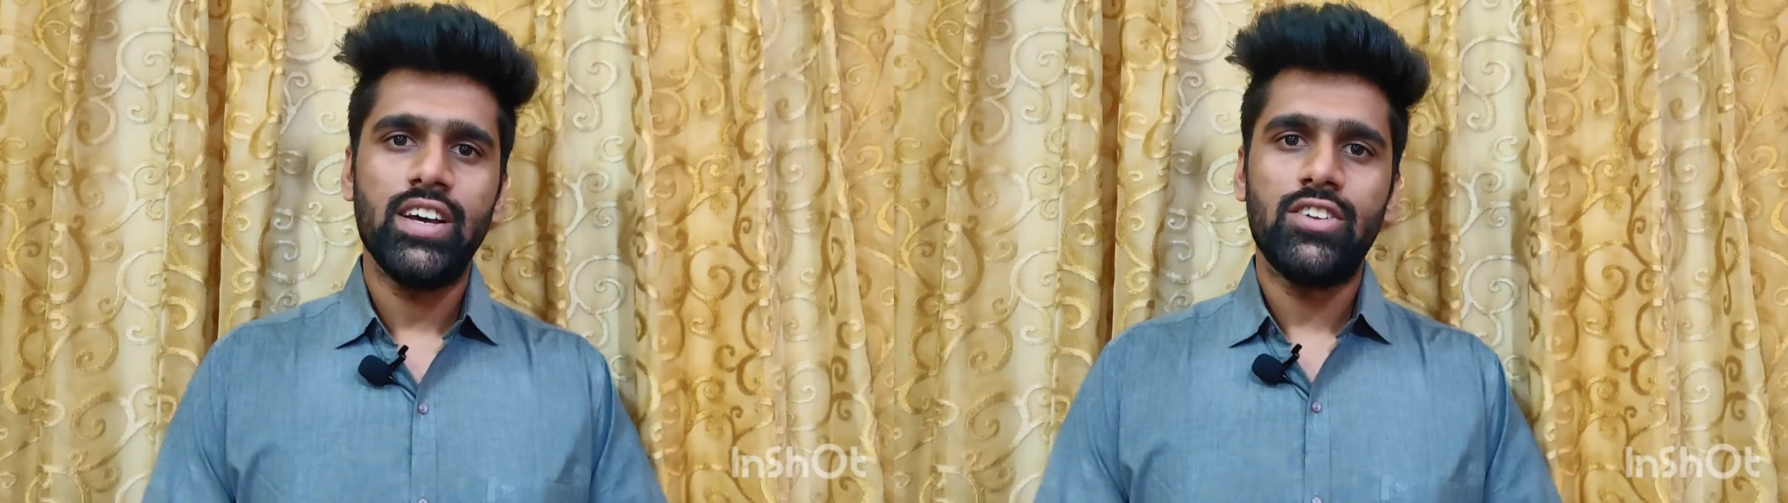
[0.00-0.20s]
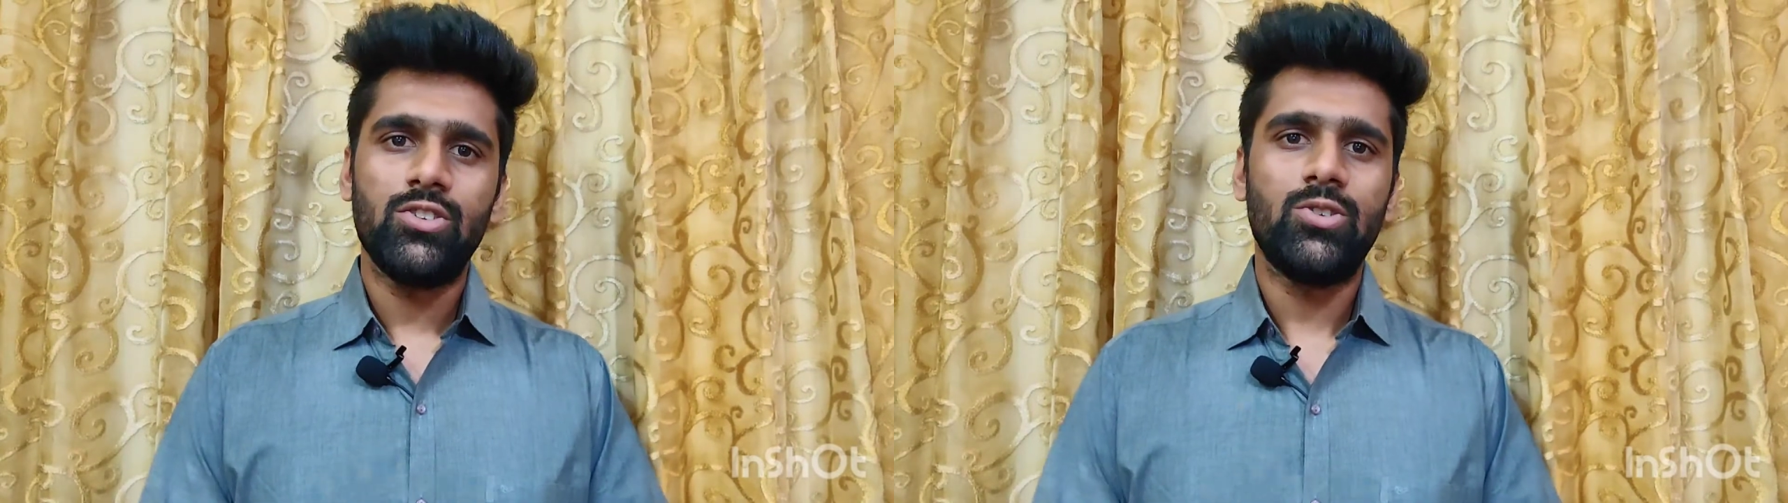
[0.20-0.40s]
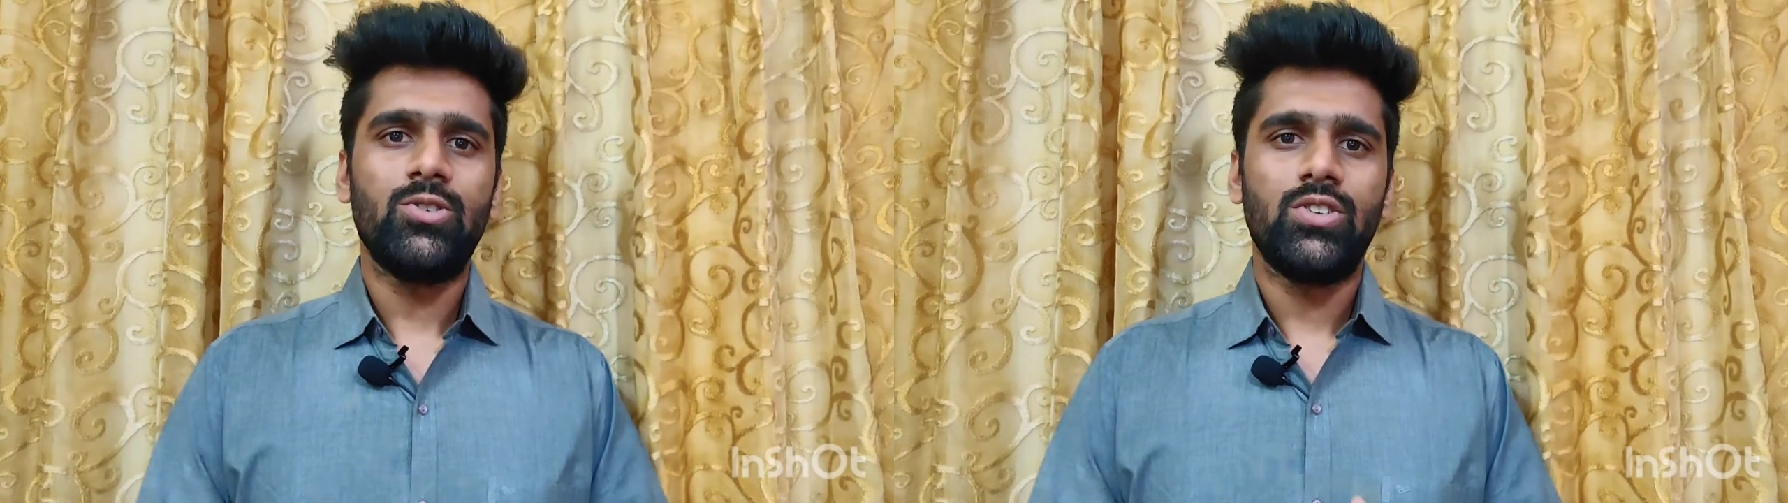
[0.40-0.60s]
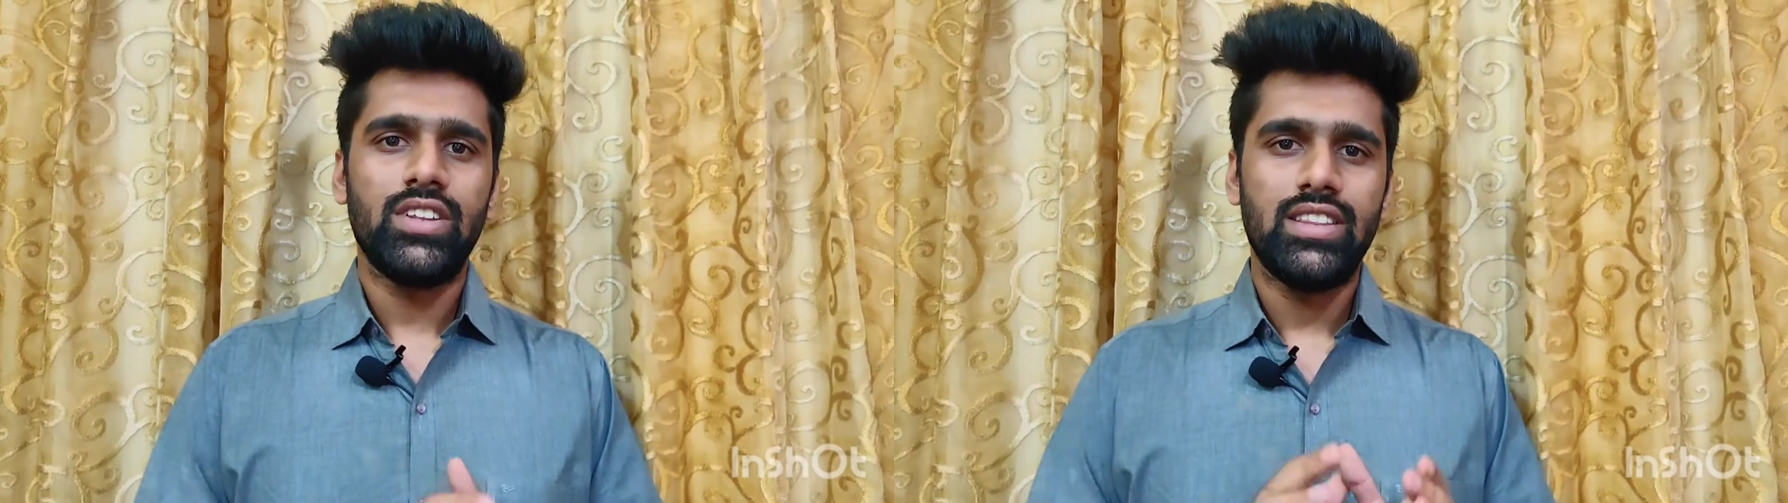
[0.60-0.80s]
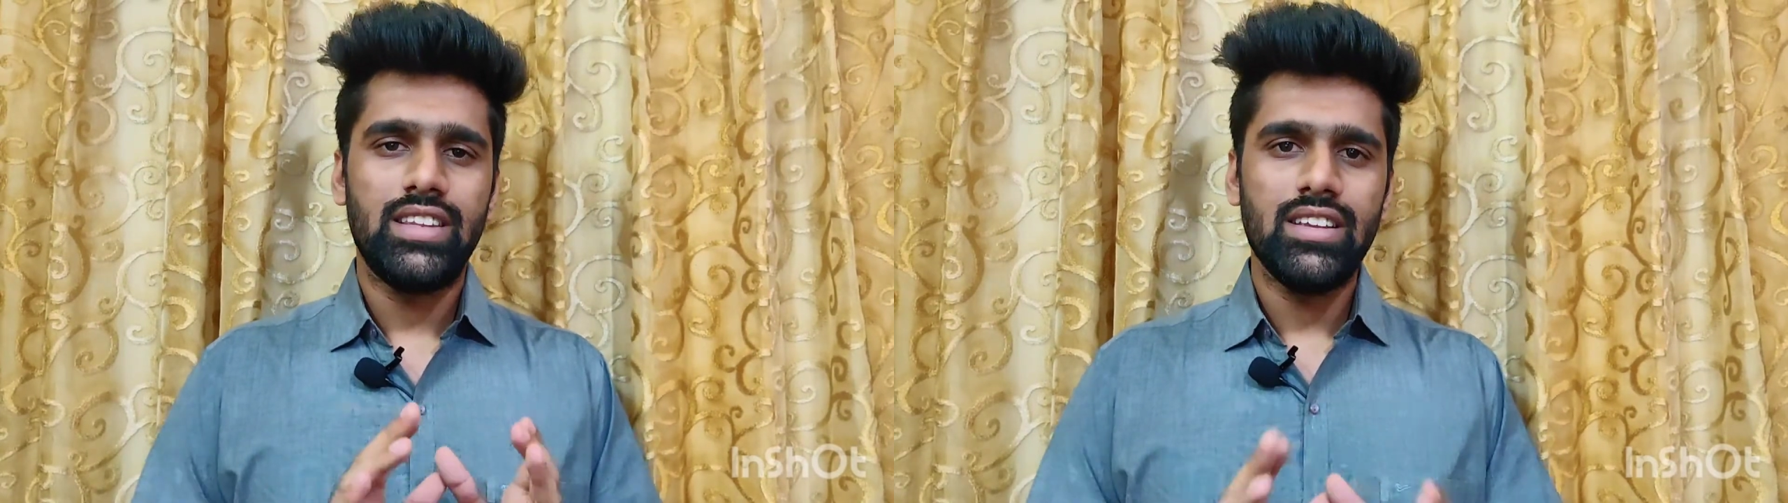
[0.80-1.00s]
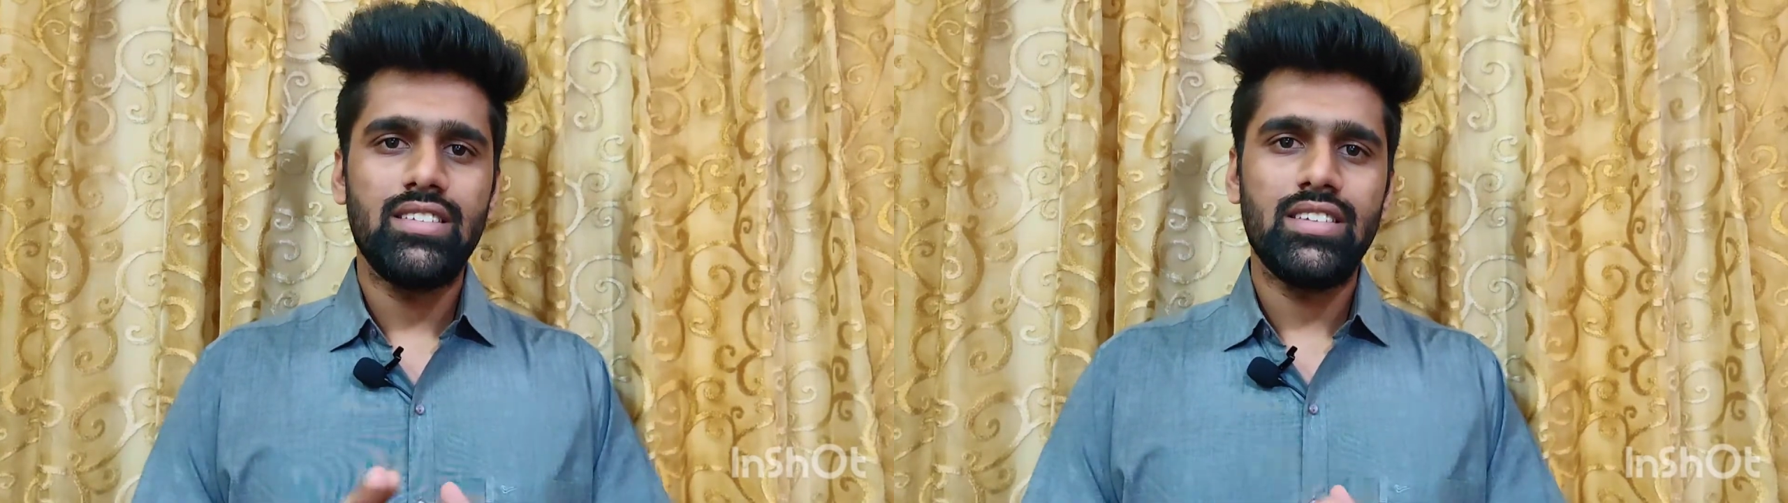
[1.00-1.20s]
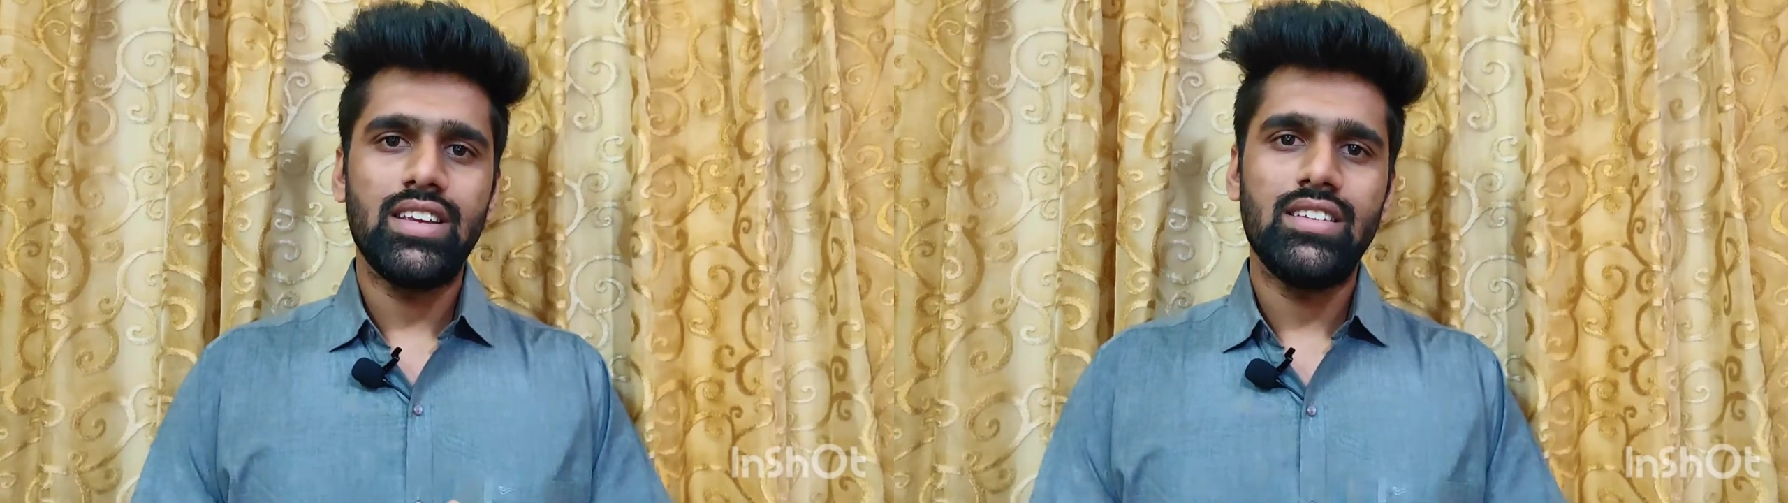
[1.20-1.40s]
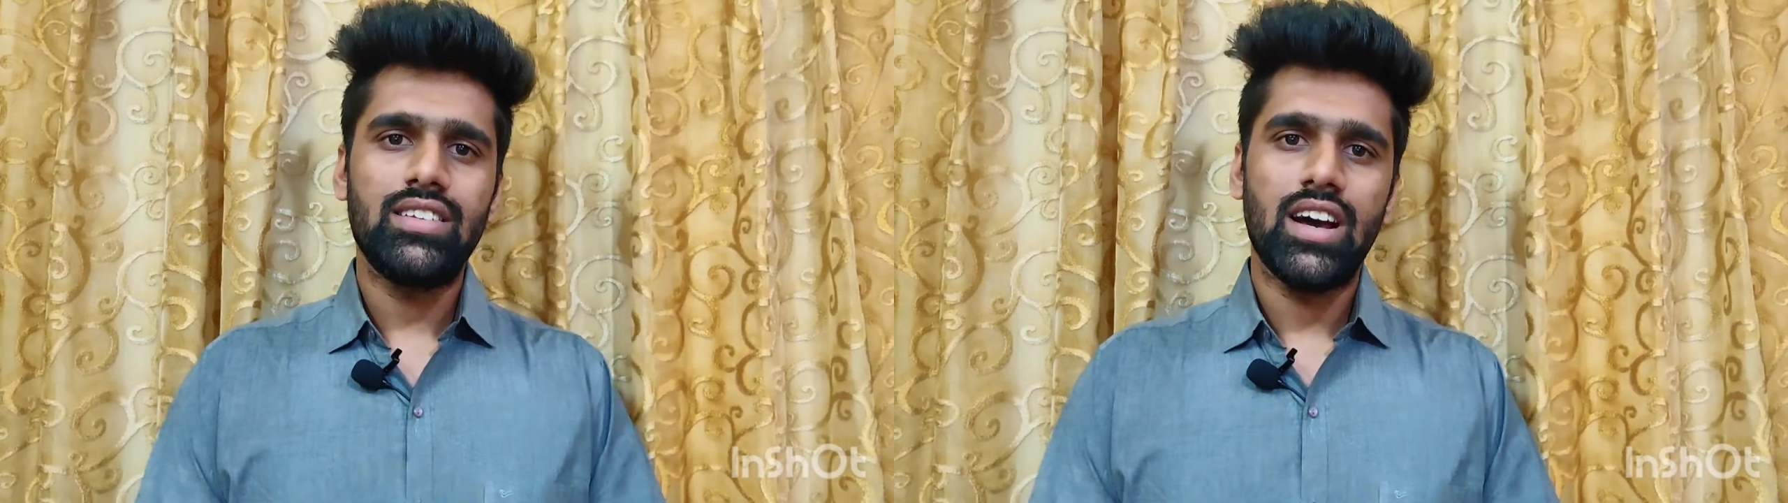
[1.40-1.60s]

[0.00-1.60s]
So this is